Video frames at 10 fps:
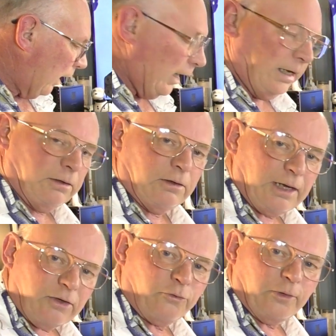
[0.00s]
and the
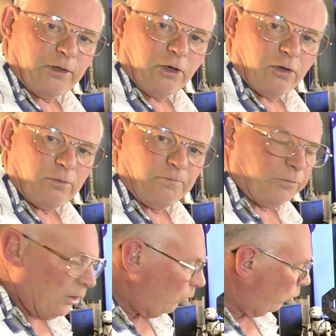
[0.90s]
next video
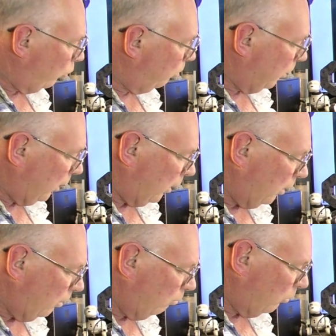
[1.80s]
will
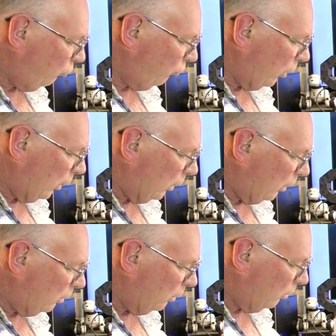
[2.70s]
be
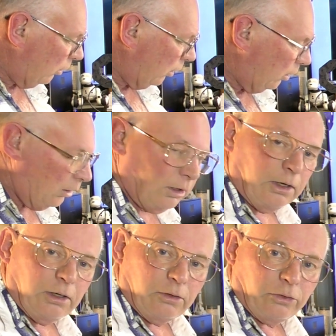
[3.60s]
machining the
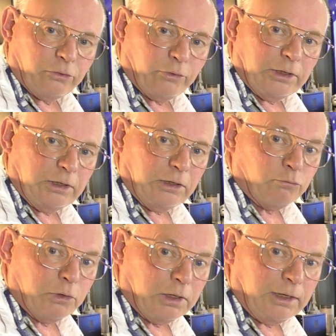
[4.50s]
3D
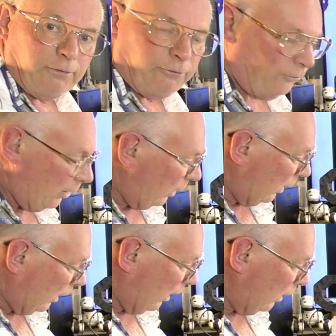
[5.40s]
relief
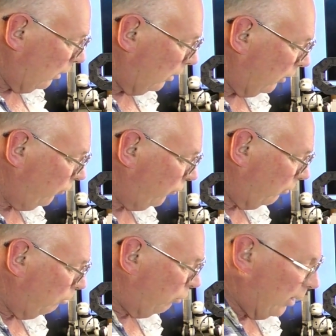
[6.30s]
in this
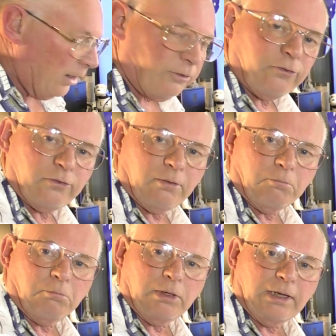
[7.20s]
brass
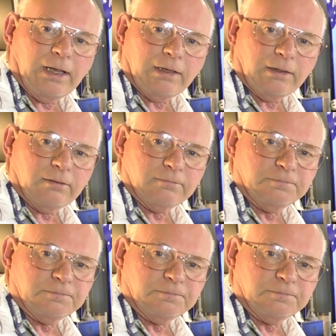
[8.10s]
medallion.